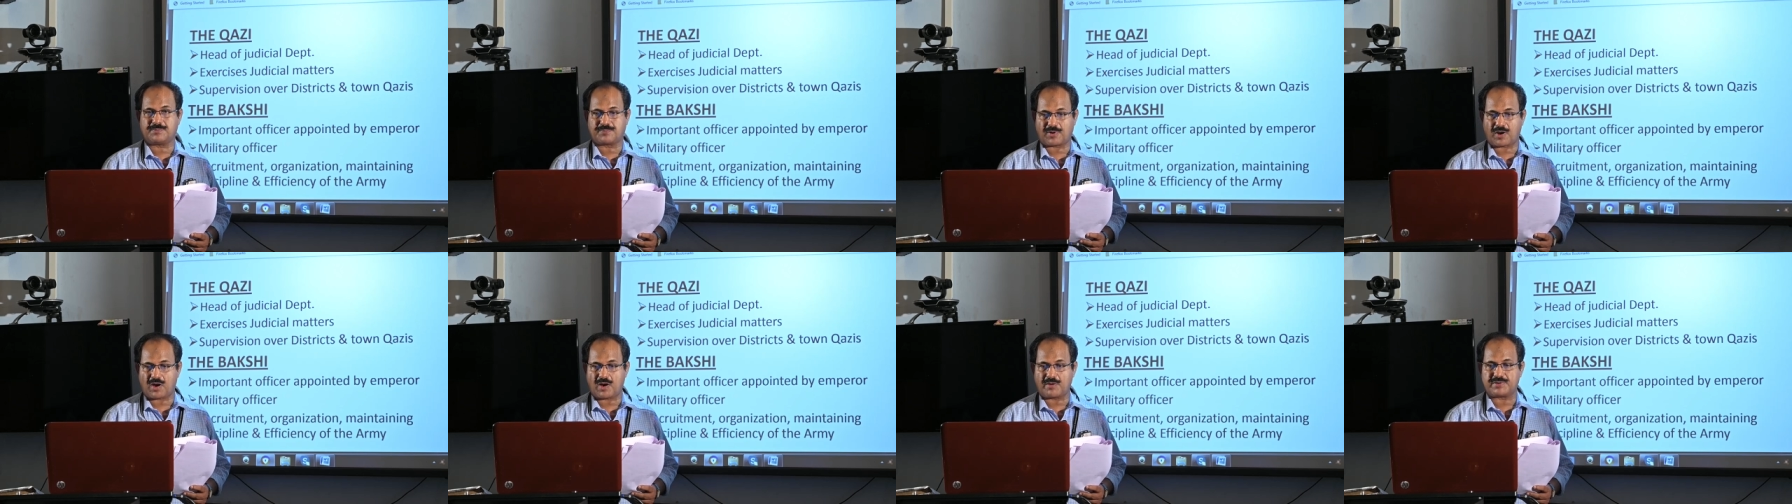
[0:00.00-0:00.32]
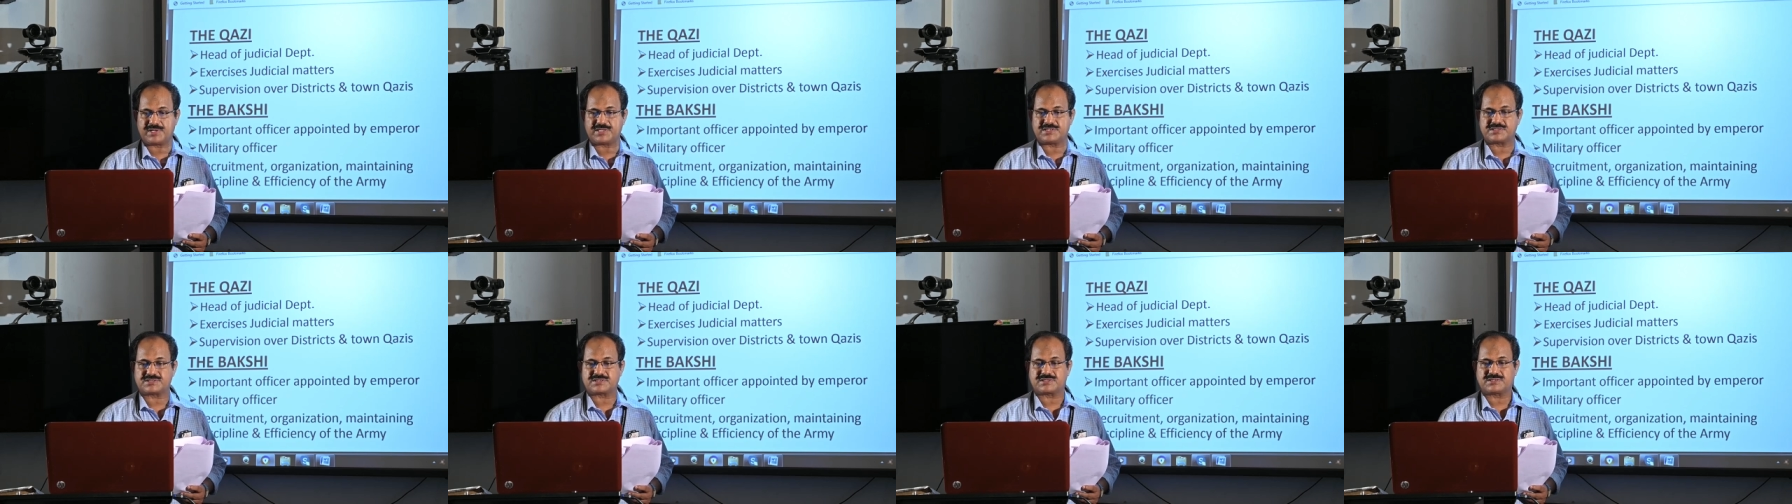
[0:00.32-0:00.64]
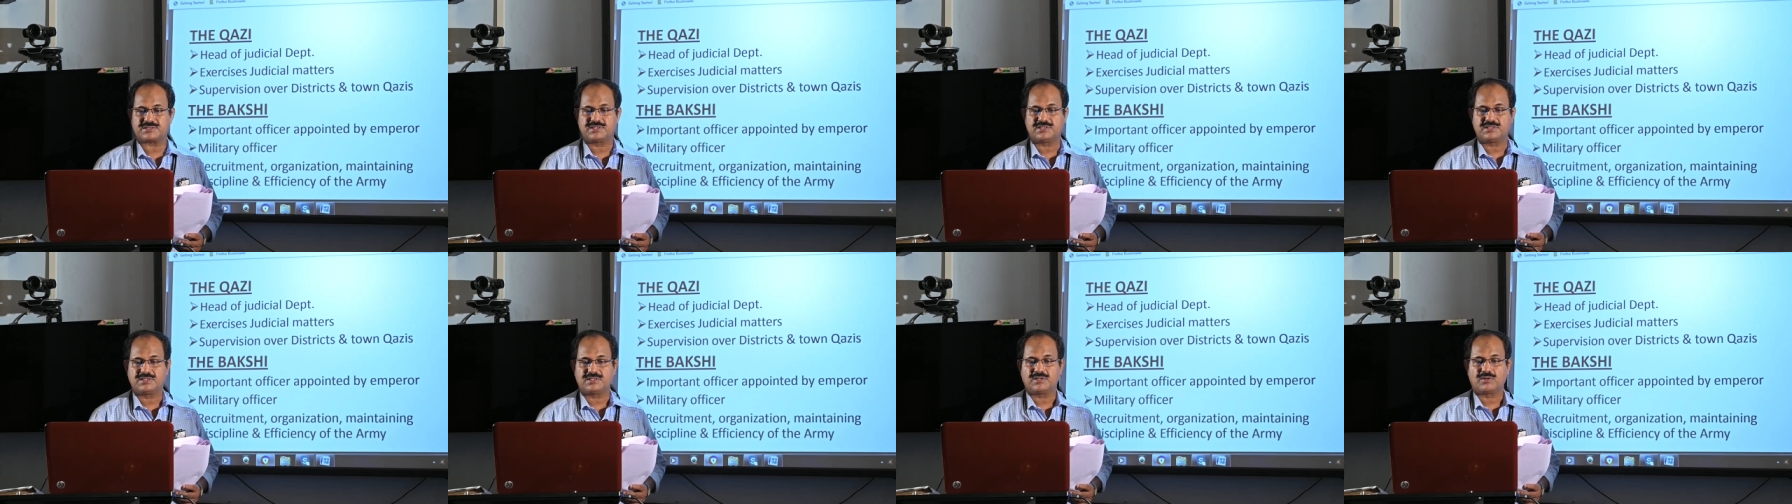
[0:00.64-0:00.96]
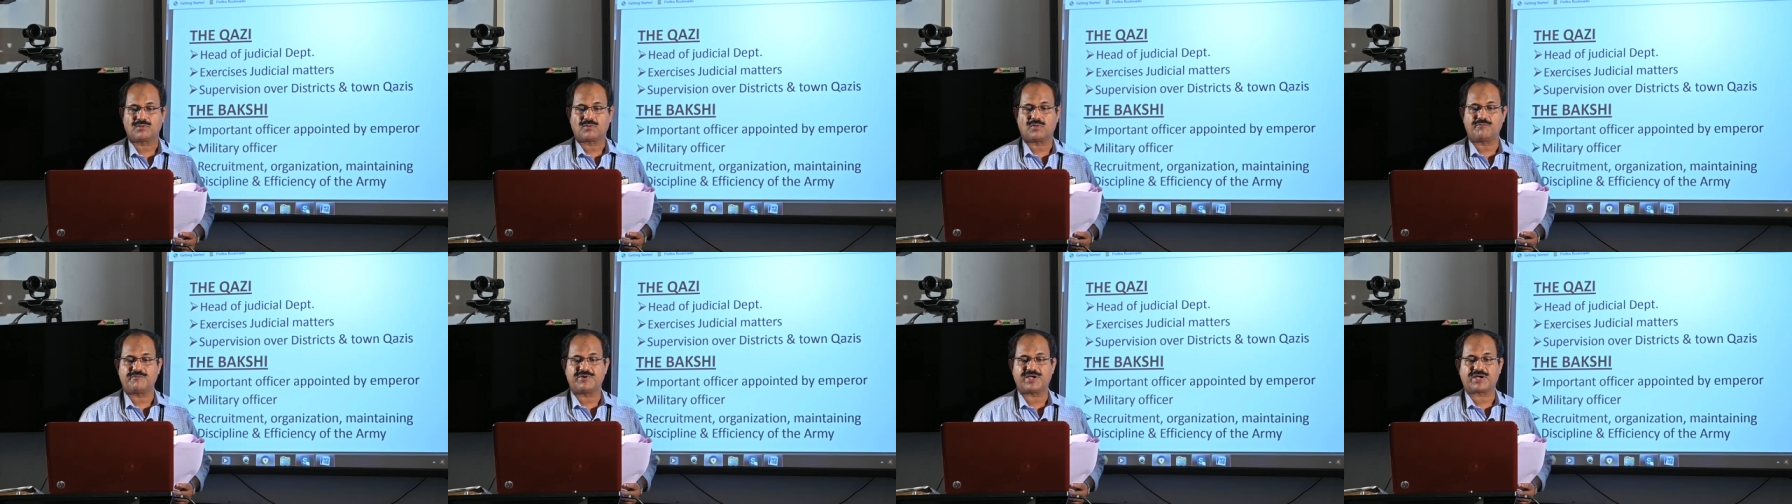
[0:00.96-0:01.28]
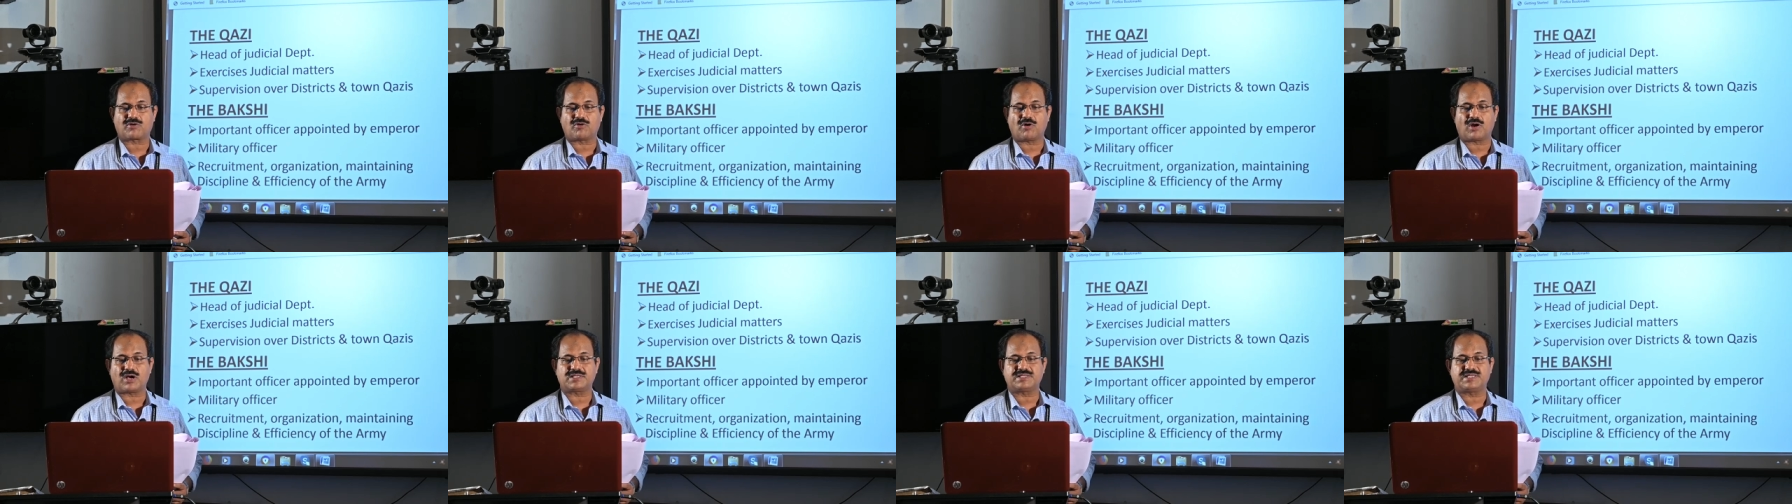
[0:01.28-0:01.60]
province whom we
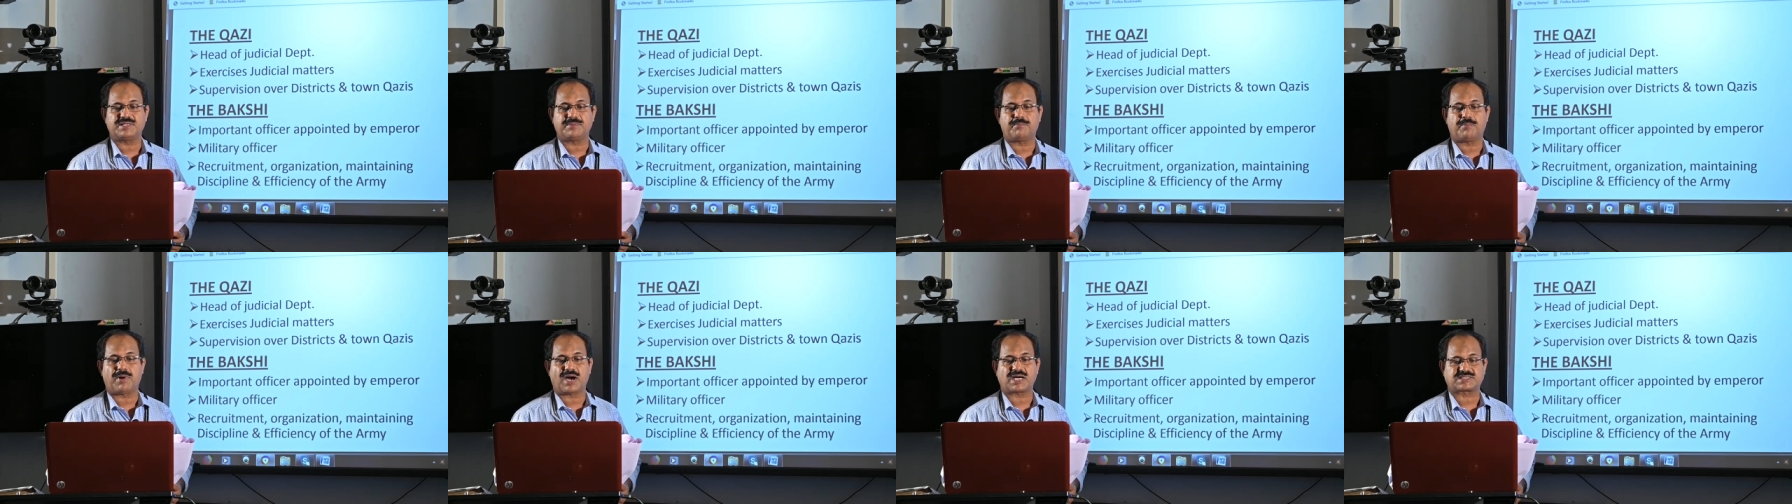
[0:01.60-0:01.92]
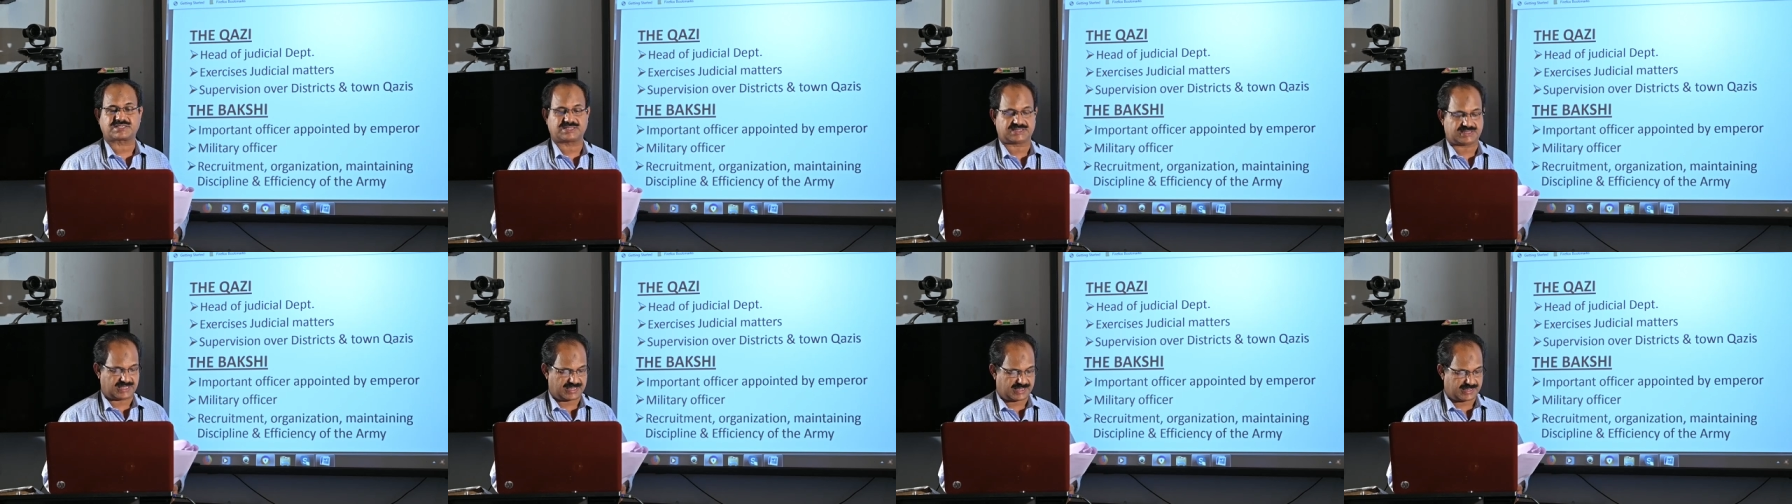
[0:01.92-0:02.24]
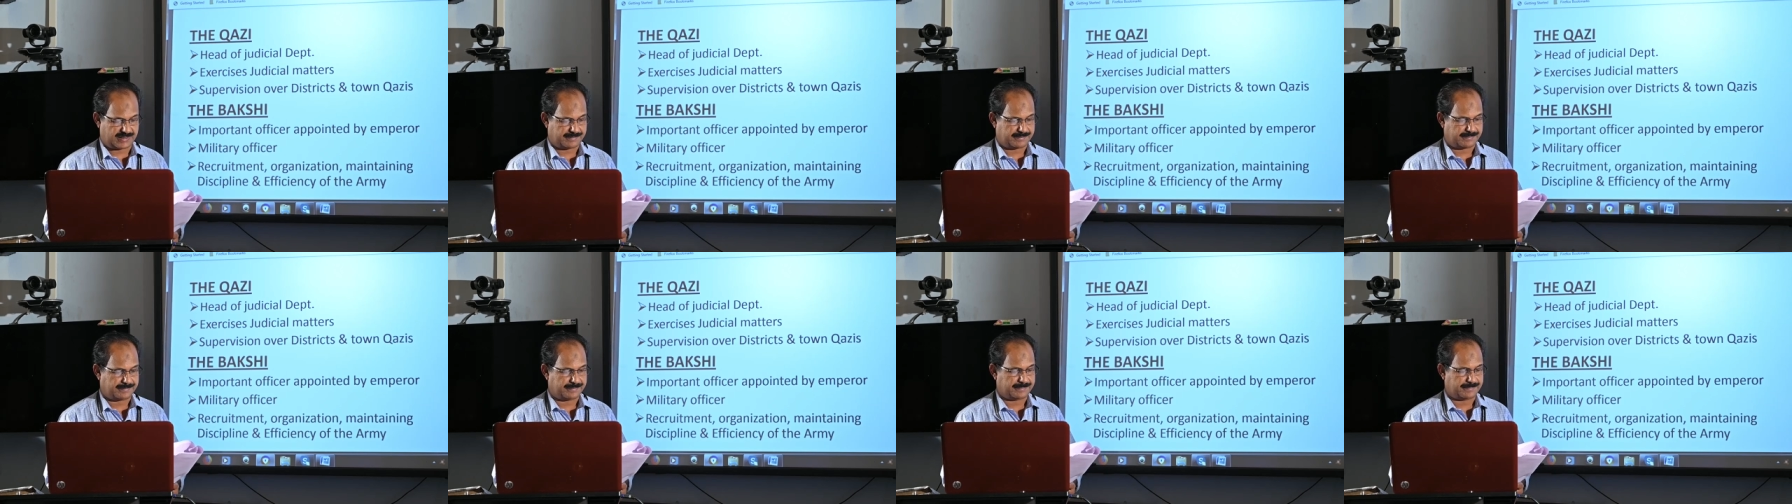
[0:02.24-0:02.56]
call the Bakshi.